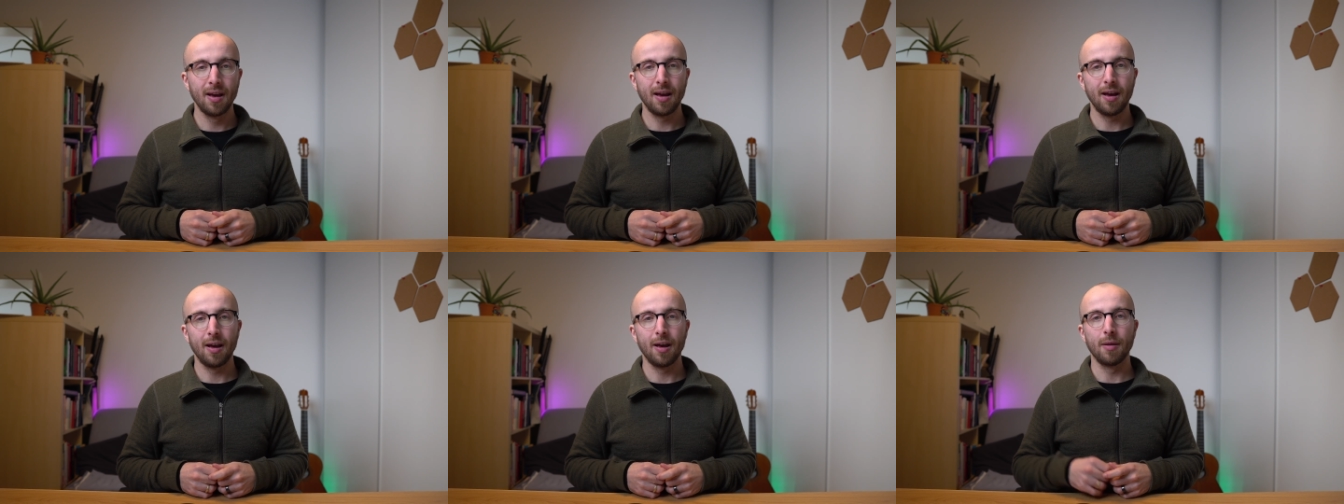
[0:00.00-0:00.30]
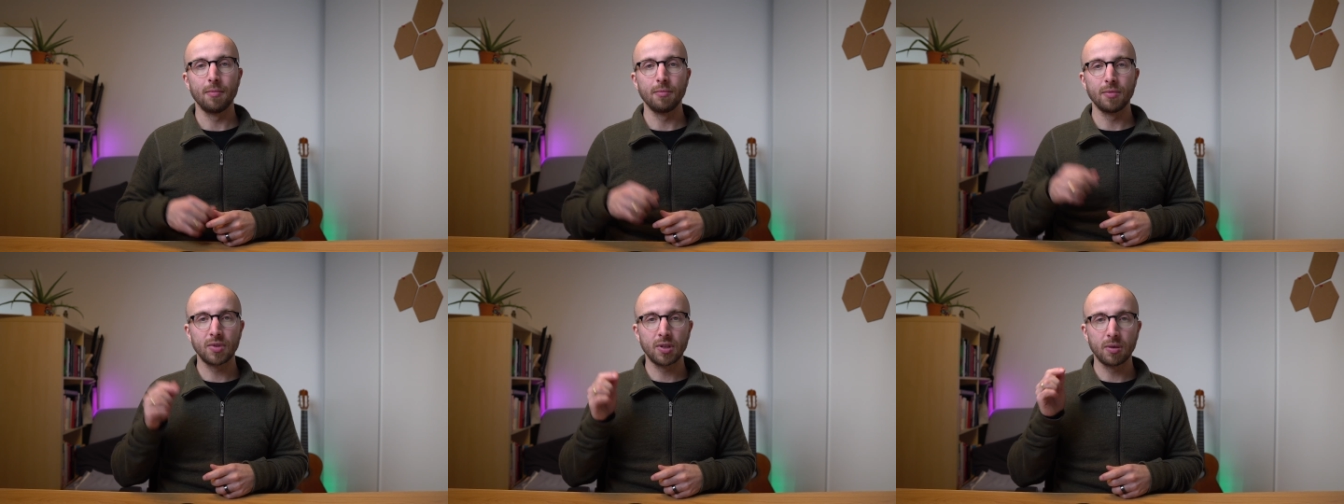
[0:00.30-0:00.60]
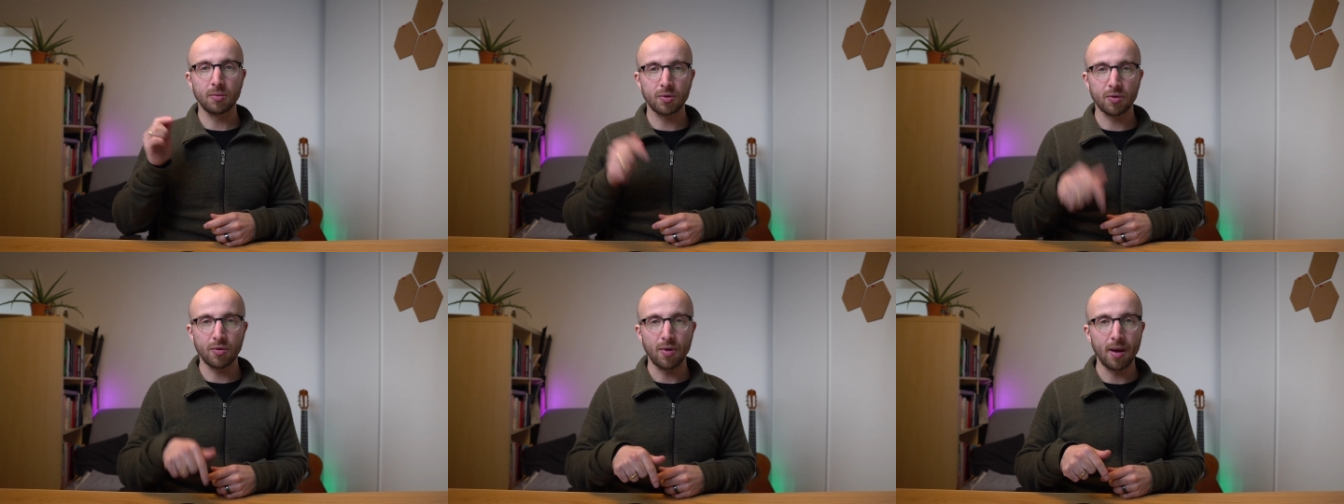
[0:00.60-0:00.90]
um,
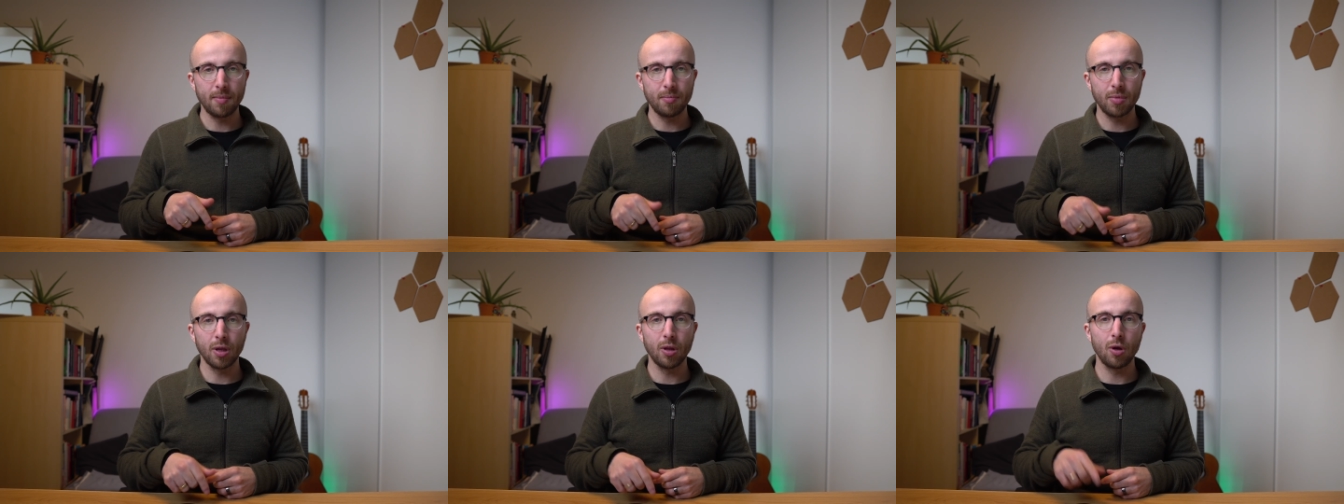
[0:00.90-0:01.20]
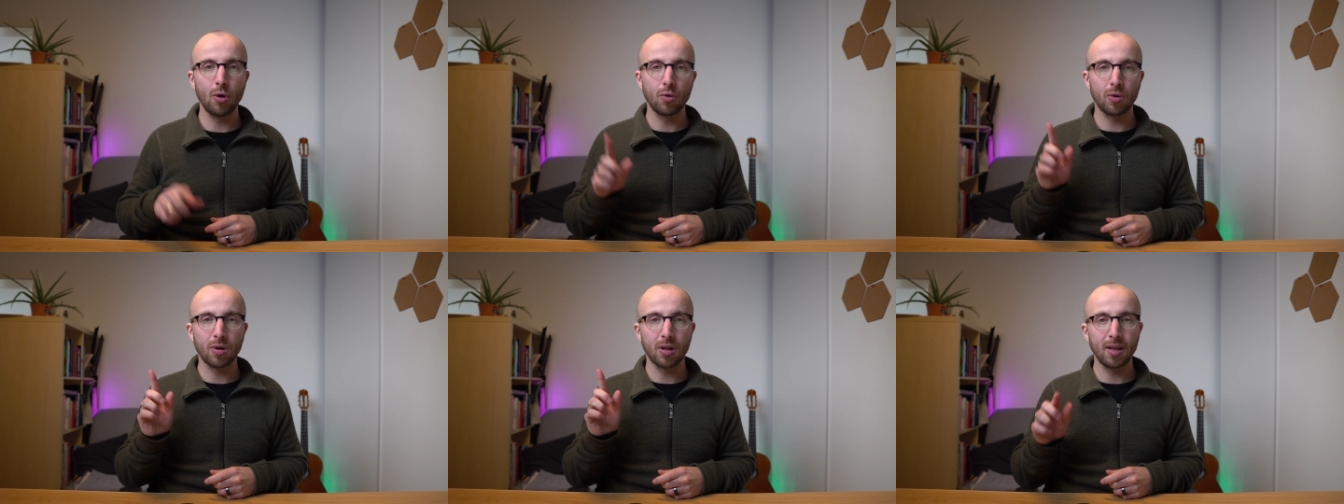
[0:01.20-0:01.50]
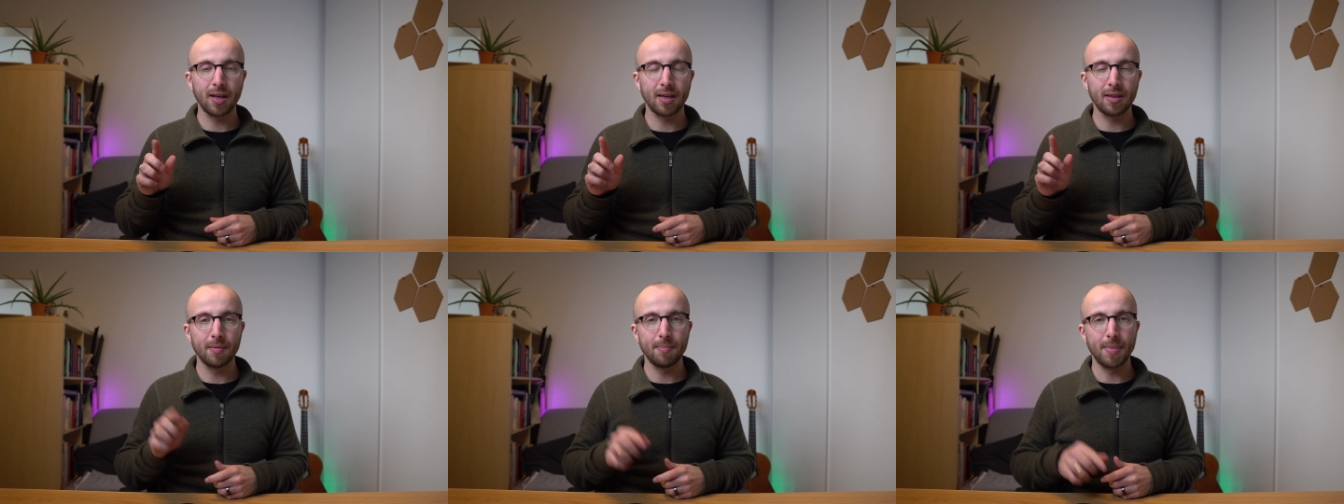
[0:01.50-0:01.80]
subscribe below,
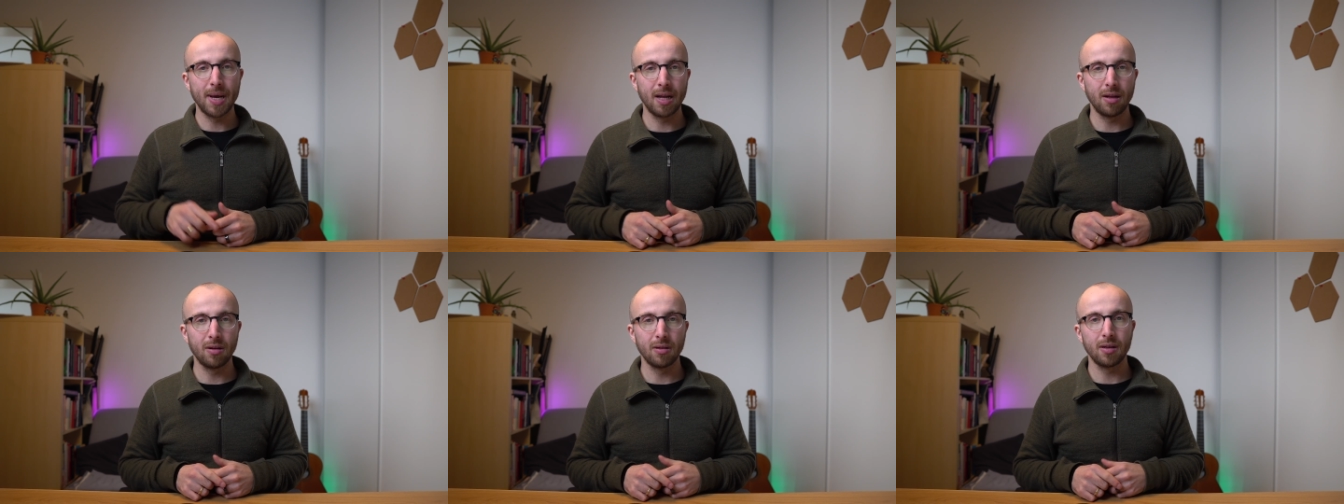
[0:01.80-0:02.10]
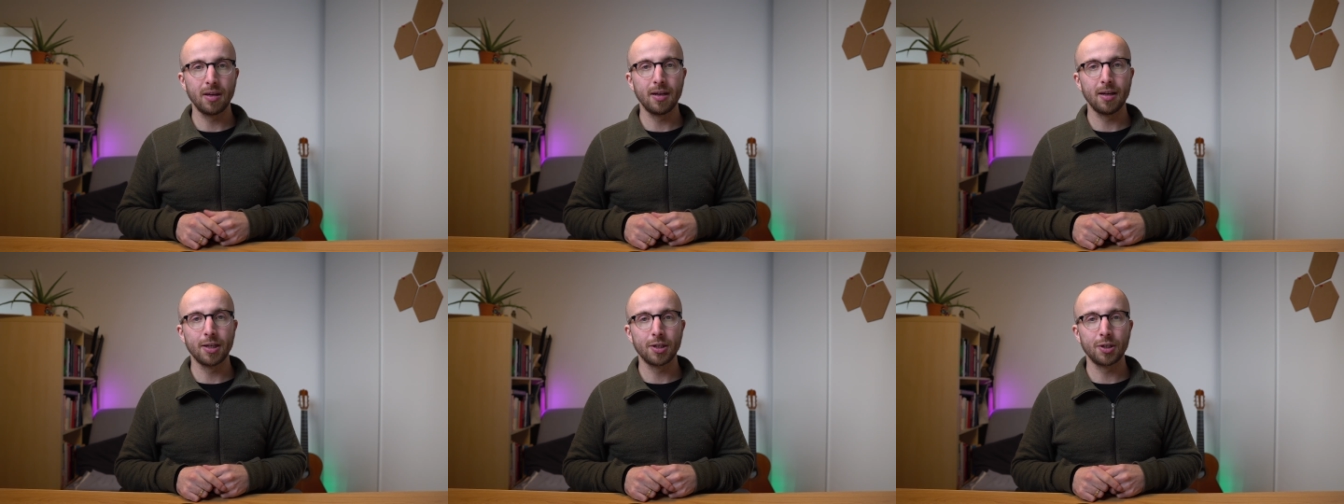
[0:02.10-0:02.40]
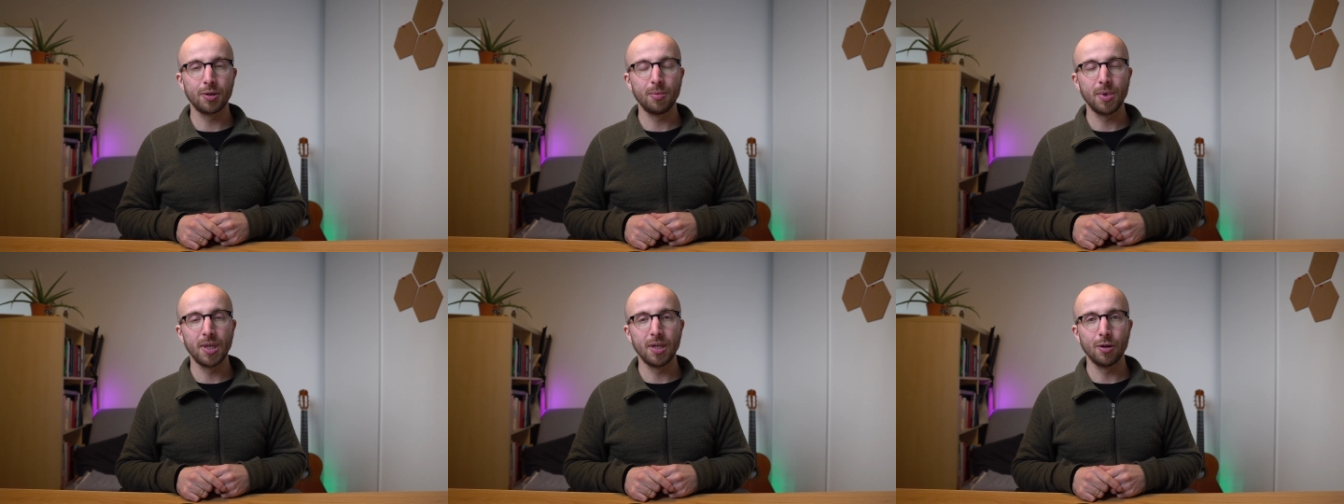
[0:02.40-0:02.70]
click the bell uh,
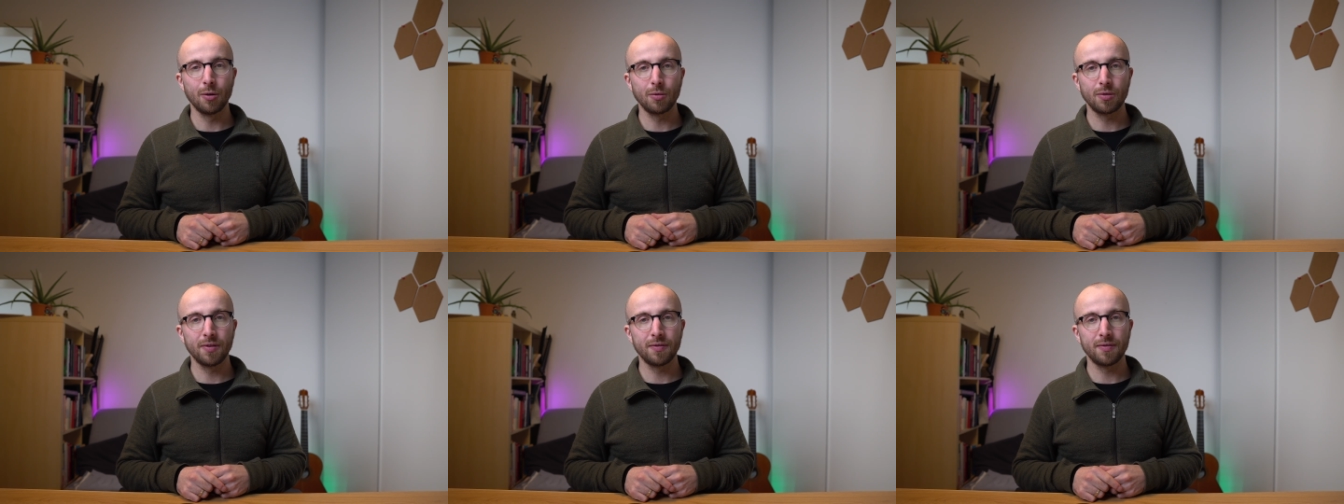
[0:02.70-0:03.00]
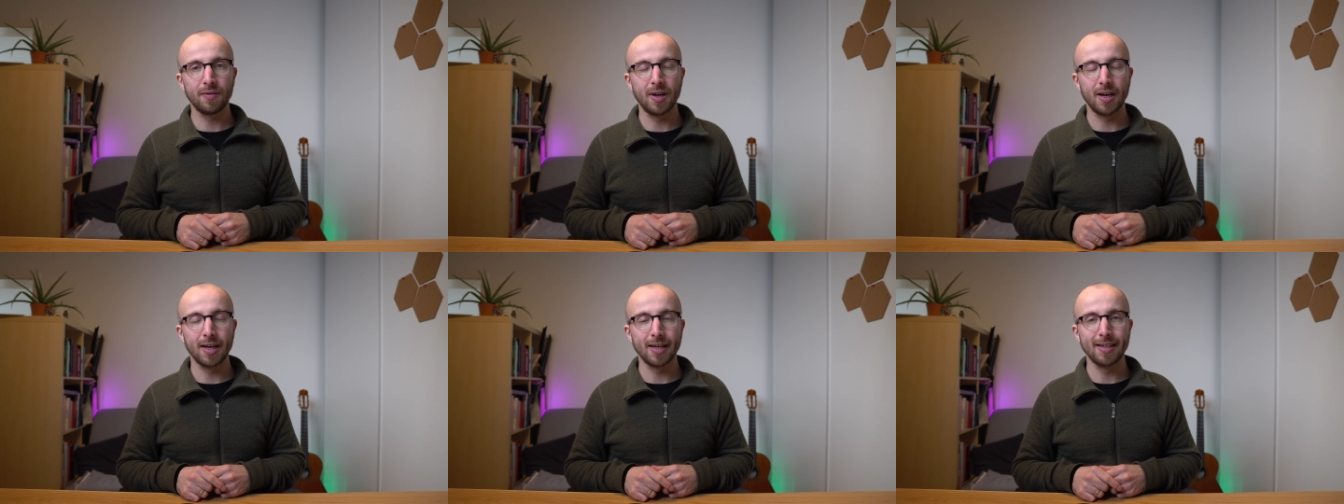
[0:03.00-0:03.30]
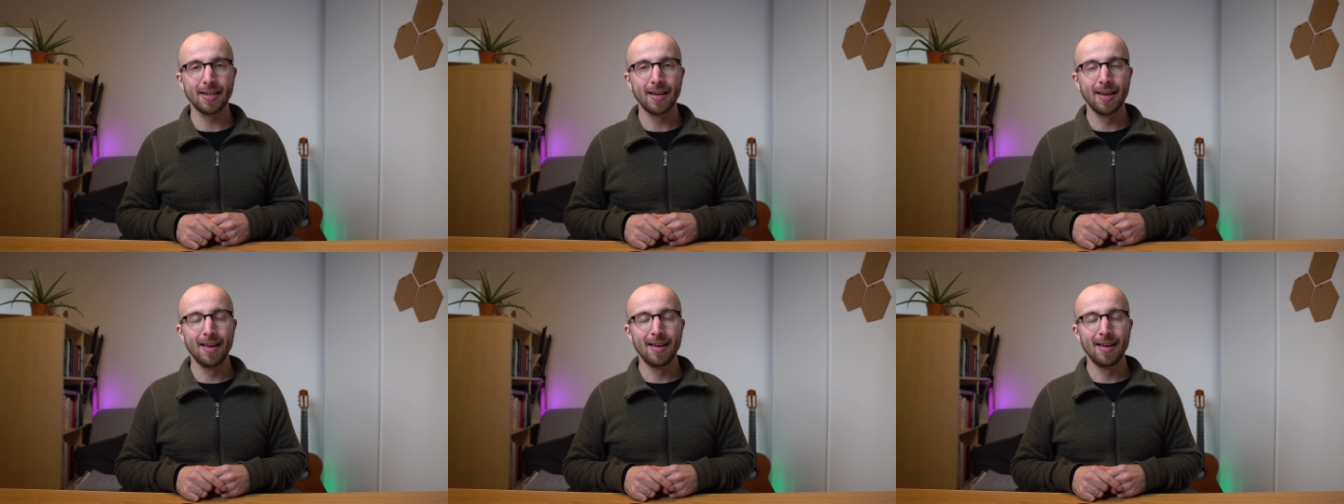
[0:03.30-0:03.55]
to be notified,